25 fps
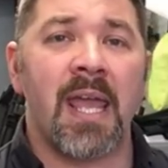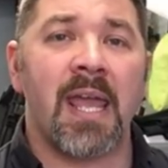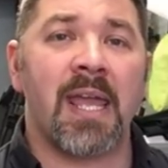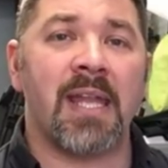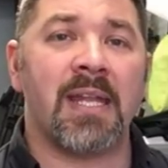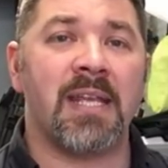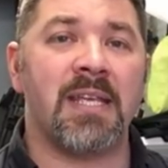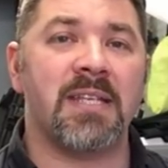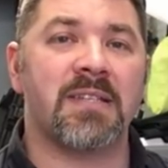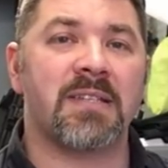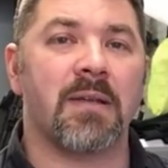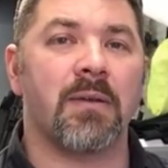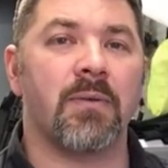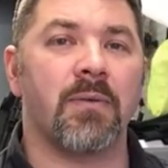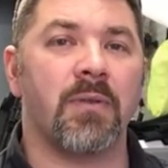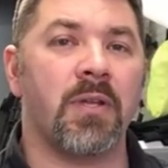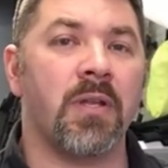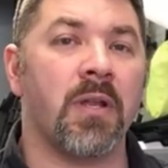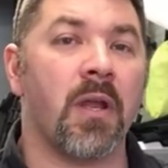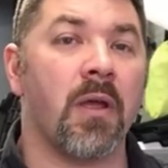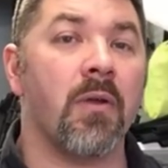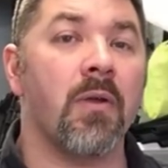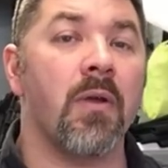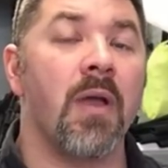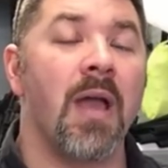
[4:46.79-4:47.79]
And he said,
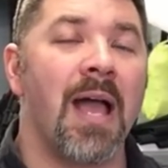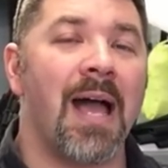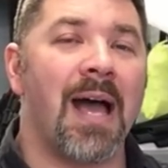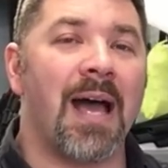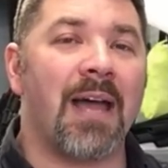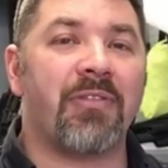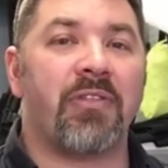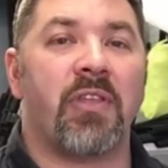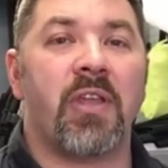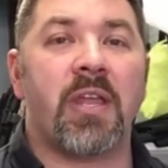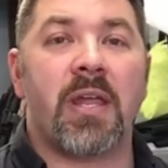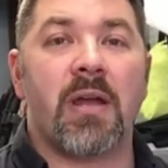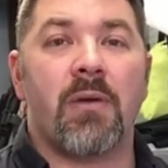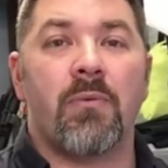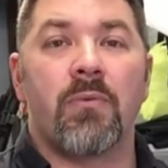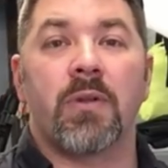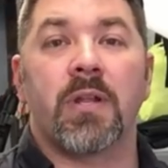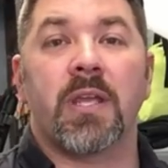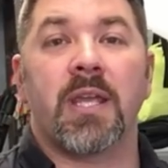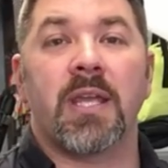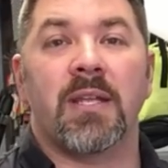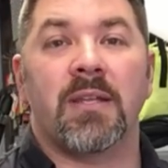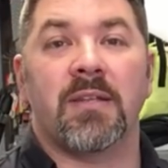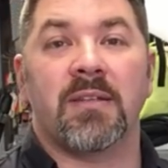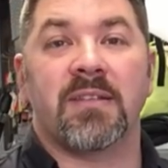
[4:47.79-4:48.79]
you know, I think I
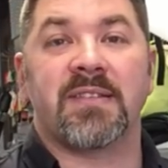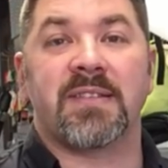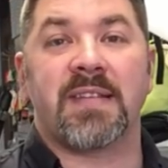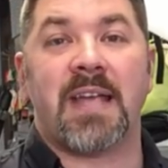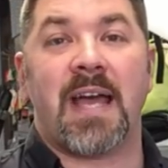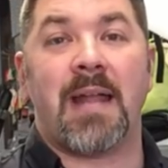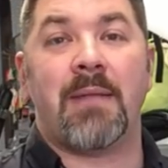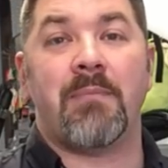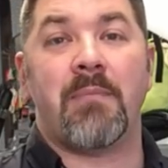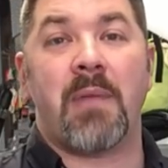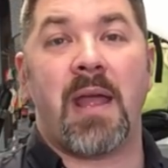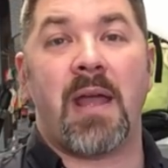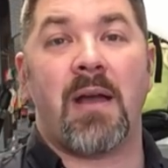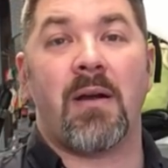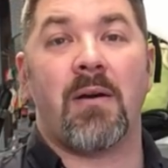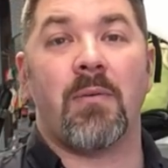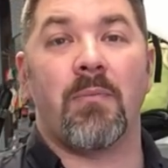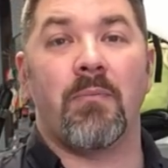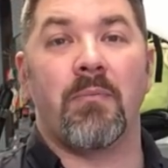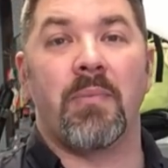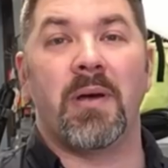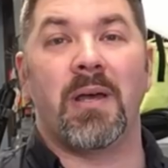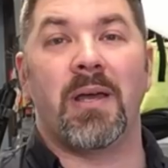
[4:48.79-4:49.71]
want to get in the side mount,